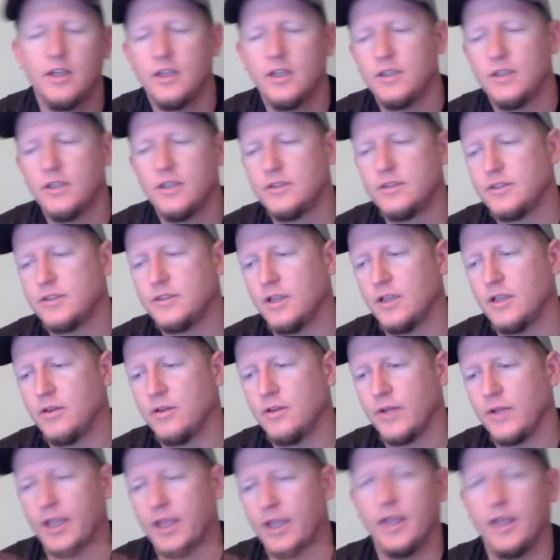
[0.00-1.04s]
So
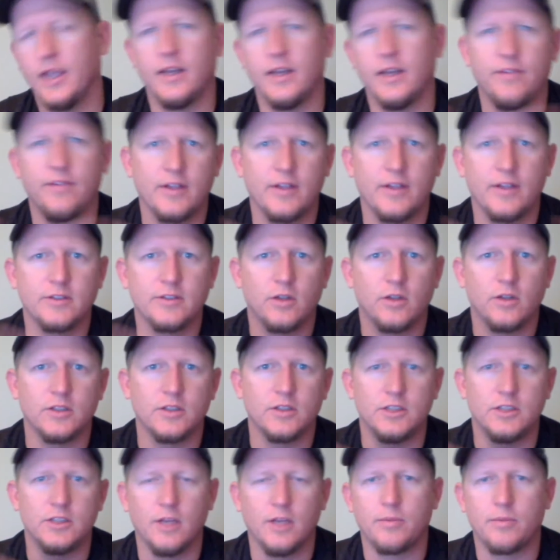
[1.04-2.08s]
again, if I start to
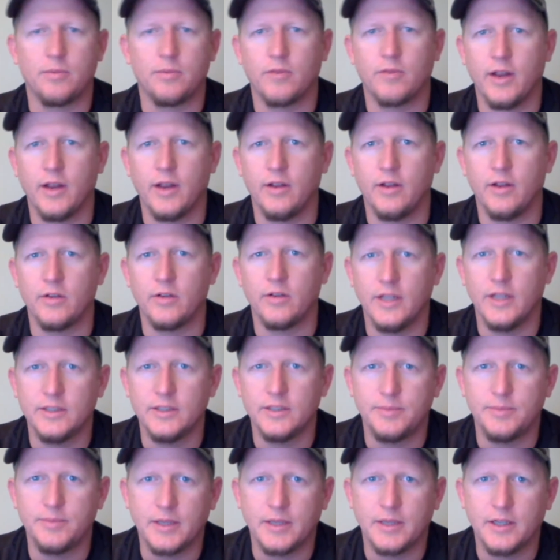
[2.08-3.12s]
jump around, it's
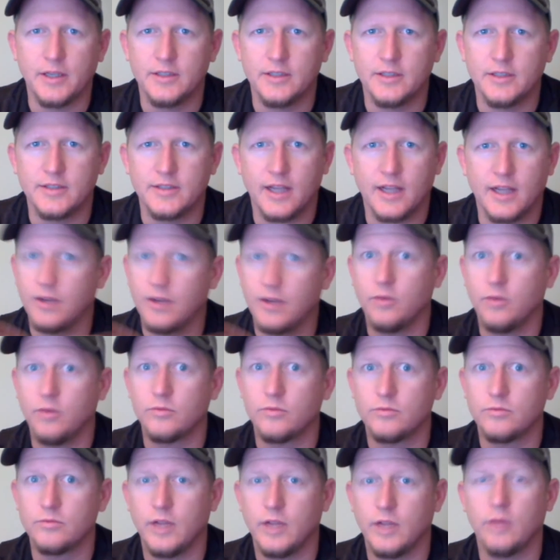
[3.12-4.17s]
because I don't
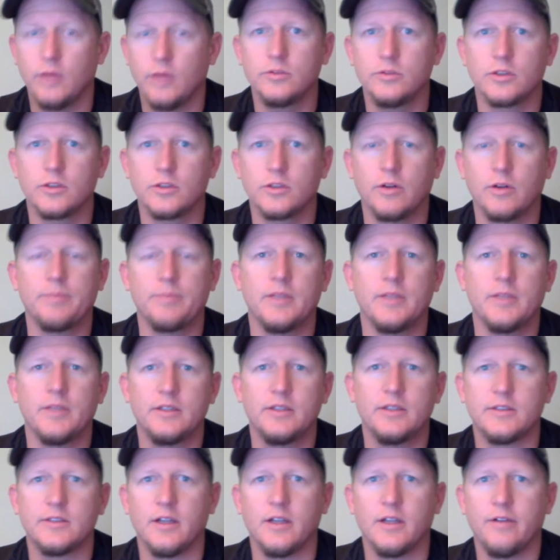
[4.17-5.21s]
script this
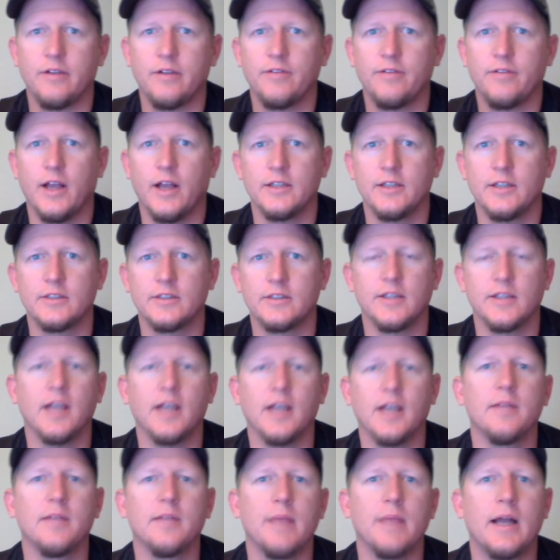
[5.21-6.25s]
stuff. I just
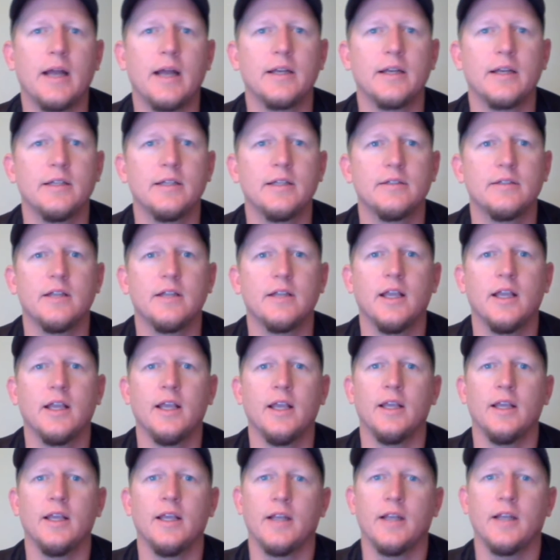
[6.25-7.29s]
think about it
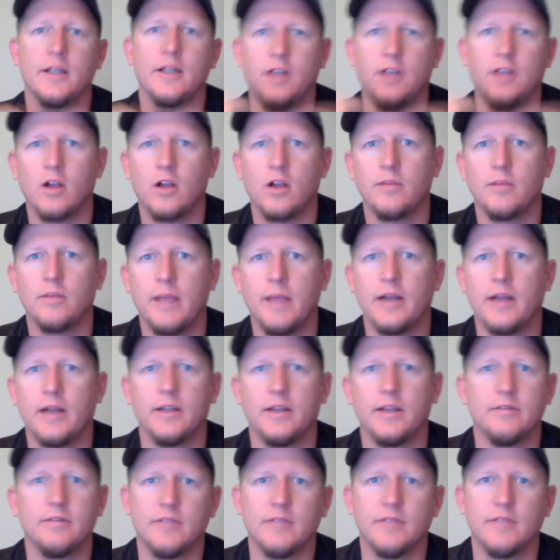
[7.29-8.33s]
and I talk about it,
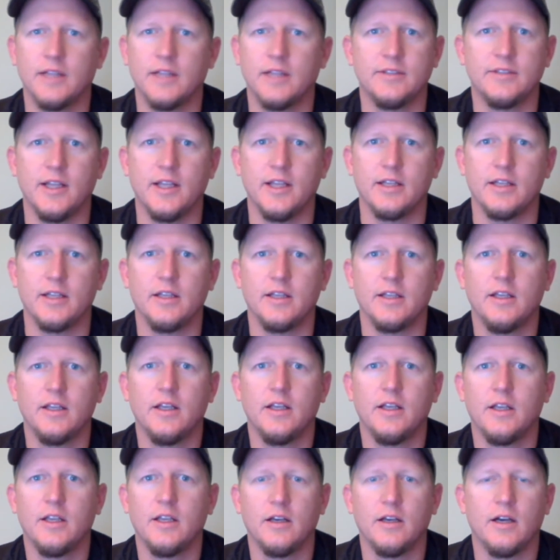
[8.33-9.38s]
and that's it.
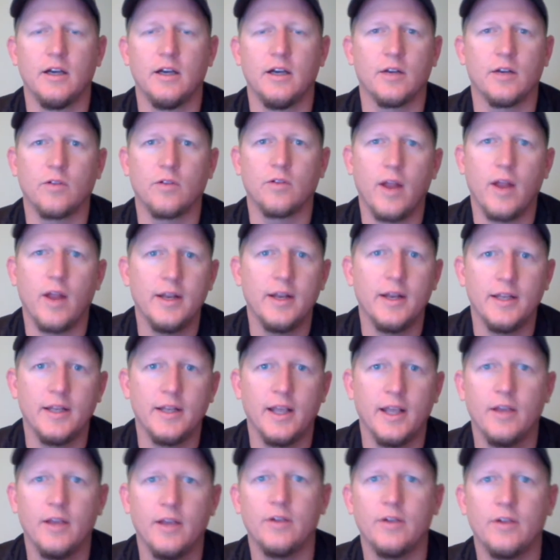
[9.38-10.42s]
I don't write it
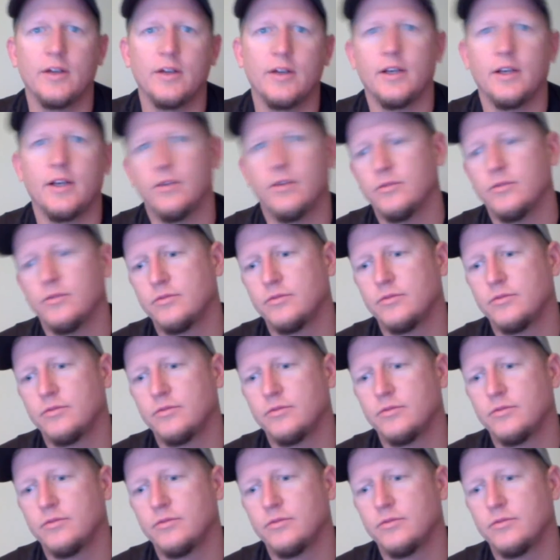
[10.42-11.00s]
down.